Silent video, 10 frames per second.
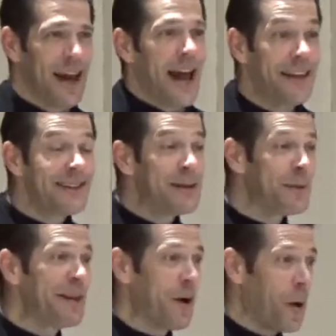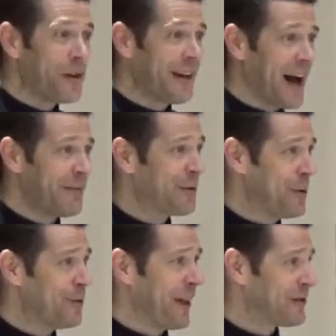And these seem to be the only kind of
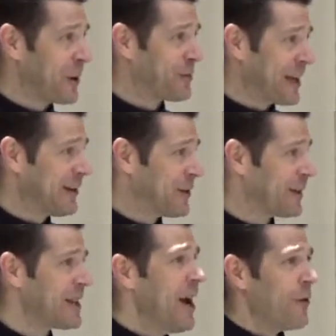two things that are presented to us.